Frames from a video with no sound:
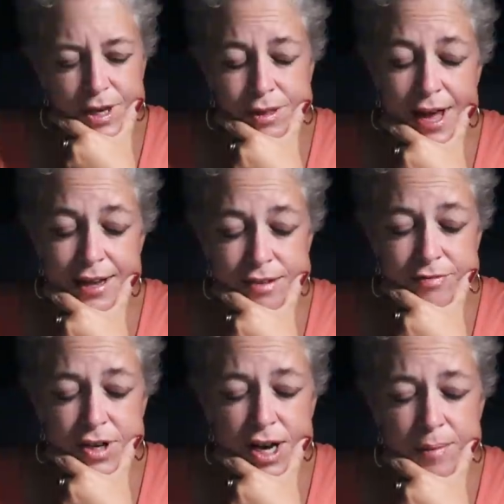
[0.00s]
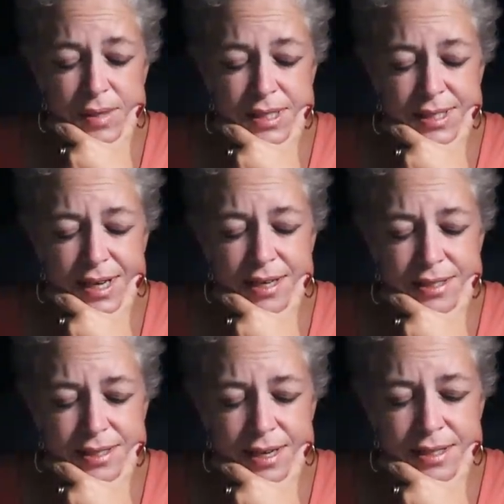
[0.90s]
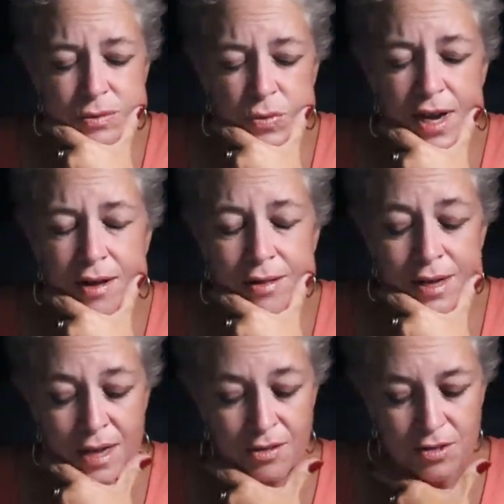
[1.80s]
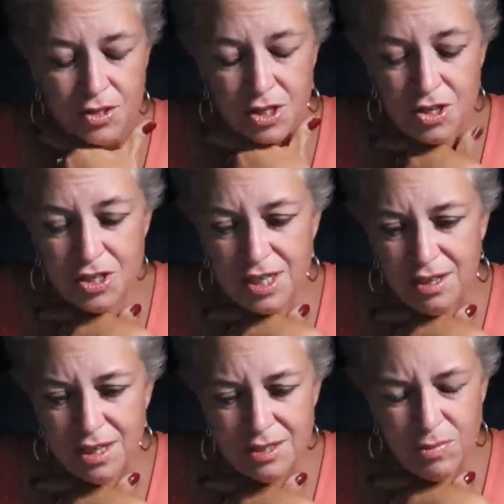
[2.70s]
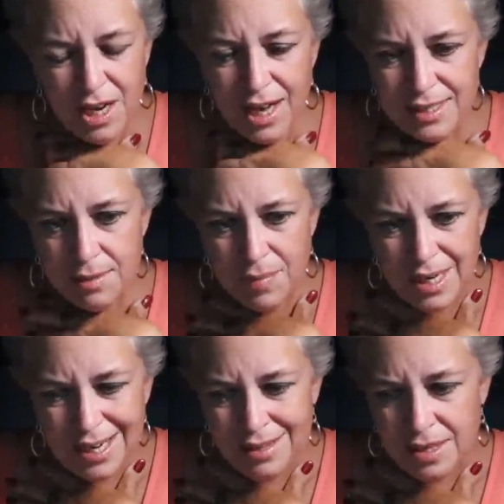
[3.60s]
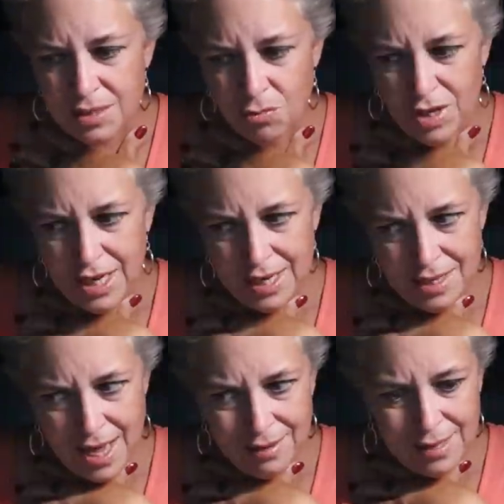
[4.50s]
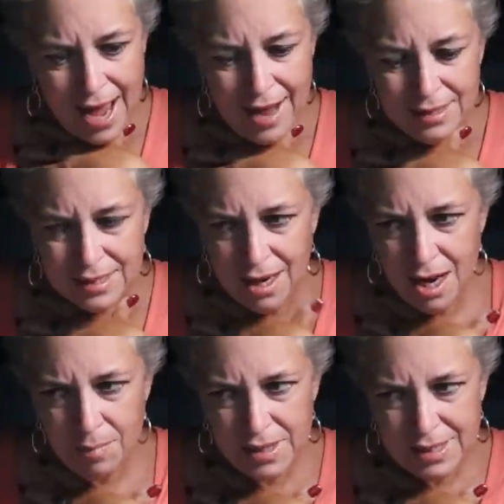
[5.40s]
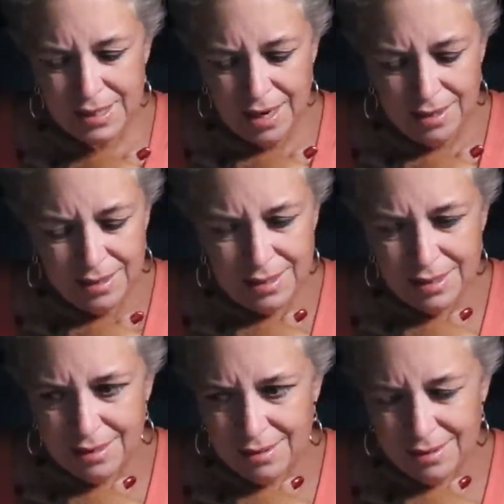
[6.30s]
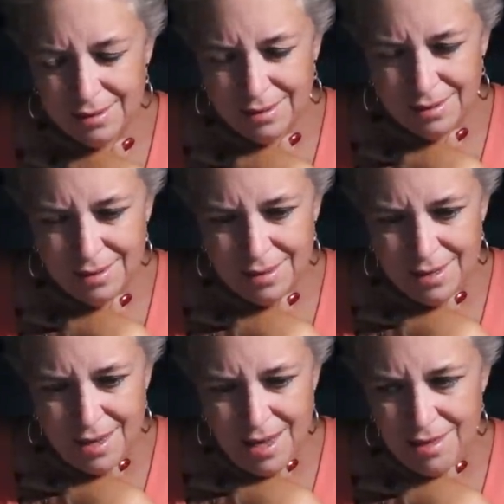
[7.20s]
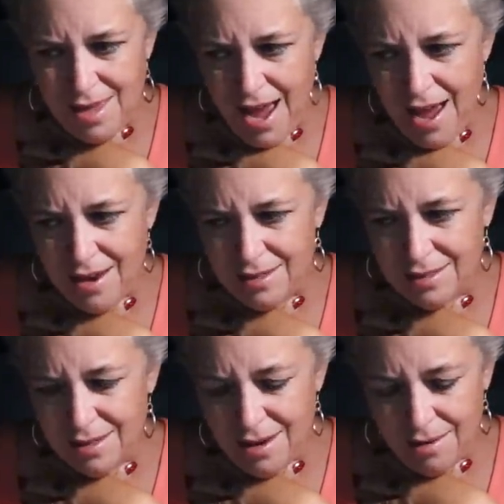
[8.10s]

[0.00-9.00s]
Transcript: lack of common sense as well. We got somebody in this reading that lacks common sense. That